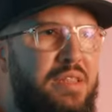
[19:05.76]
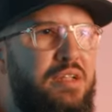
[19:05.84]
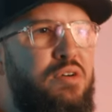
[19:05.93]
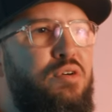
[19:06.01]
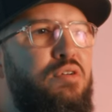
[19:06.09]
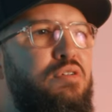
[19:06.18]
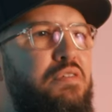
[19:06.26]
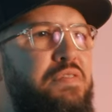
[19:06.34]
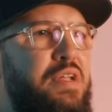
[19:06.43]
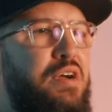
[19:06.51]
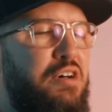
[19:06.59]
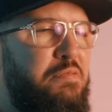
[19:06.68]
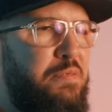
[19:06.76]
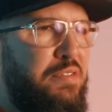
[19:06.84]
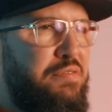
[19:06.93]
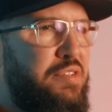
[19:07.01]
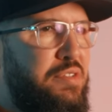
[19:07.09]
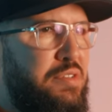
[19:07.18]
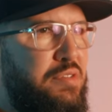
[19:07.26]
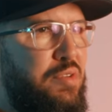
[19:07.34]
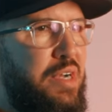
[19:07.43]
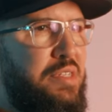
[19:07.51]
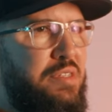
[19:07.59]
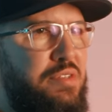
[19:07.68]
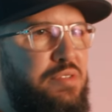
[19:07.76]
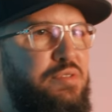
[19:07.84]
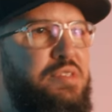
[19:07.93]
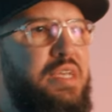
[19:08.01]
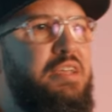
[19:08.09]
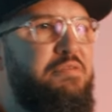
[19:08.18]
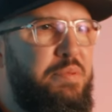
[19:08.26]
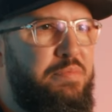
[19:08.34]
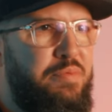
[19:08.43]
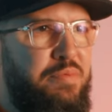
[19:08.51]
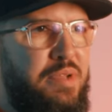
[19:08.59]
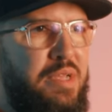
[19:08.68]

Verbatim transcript: the goal of the gospel of Jesus Christ is to save people.